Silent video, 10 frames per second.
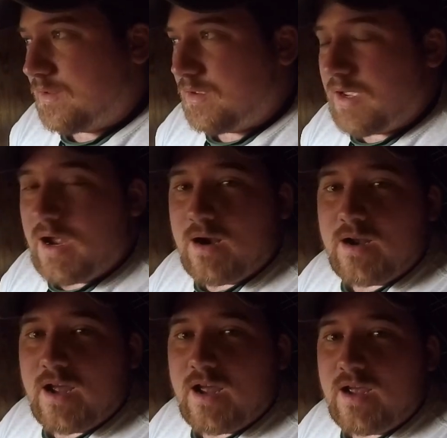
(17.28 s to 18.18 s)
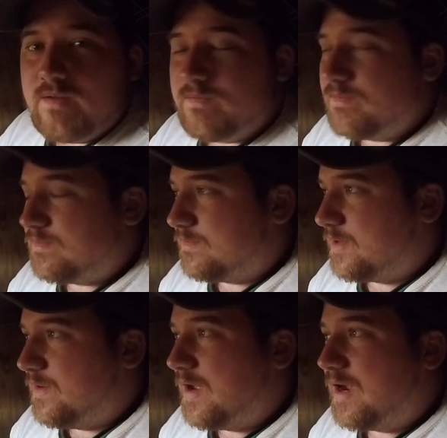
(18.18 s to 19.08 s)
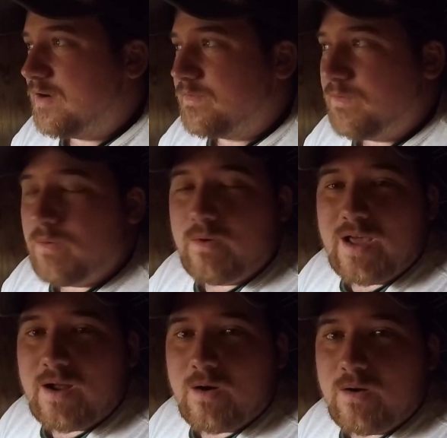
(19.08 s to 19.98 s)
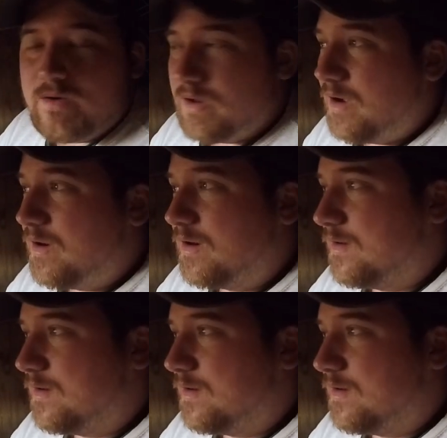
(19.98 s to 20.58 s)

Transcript: hour and a half, two hours, four hours dark.